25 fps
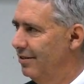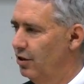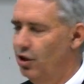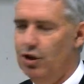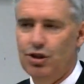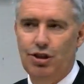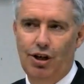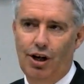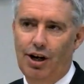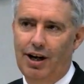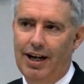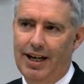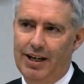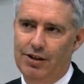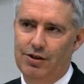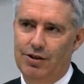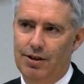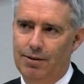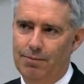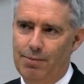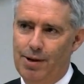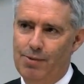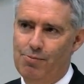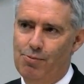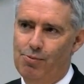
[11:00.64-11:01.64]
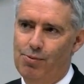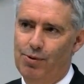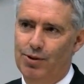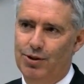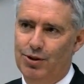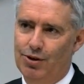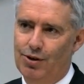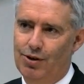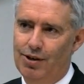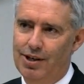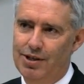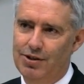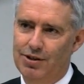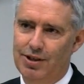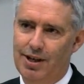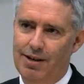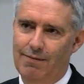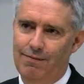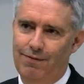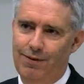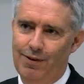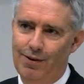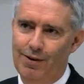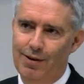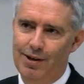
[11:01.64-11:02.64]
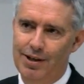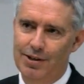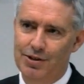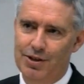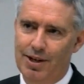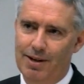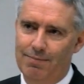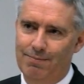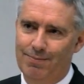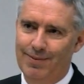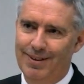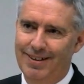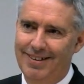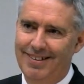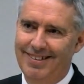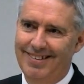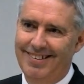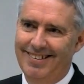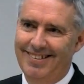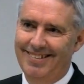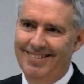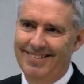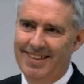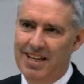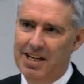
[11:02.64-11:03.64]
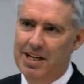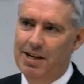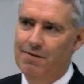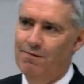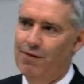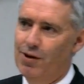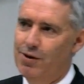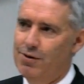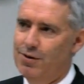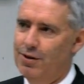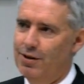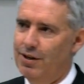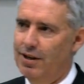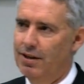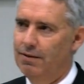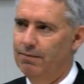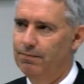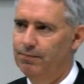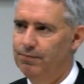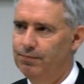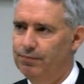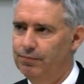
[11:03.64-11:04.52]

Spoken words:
there's an election. People put signs up, flyers up, they get voted in.